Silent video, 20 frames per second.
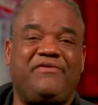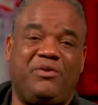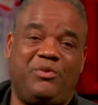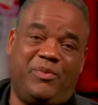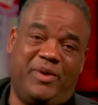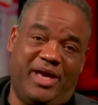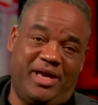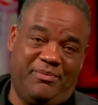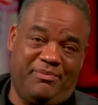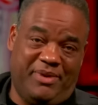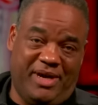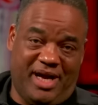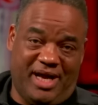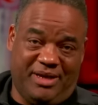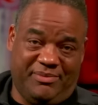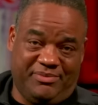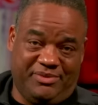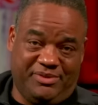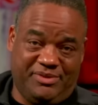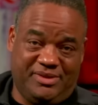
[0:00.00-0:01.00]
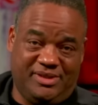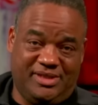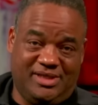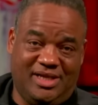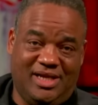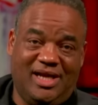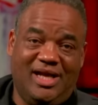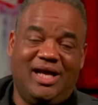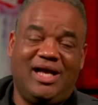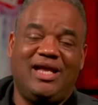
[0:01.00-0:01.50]
away Bibles,
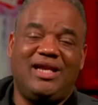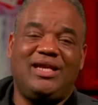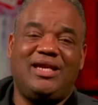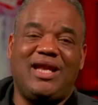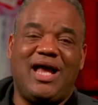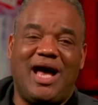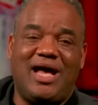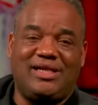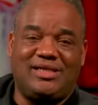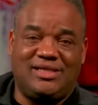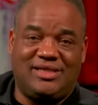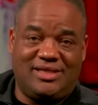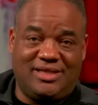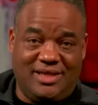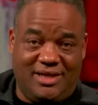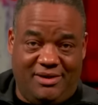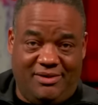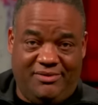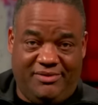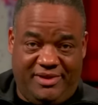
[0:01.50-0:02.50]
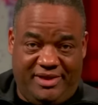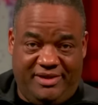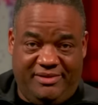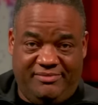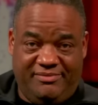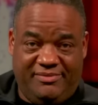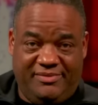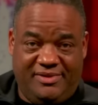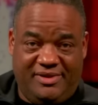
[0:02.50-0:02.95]
not sell them.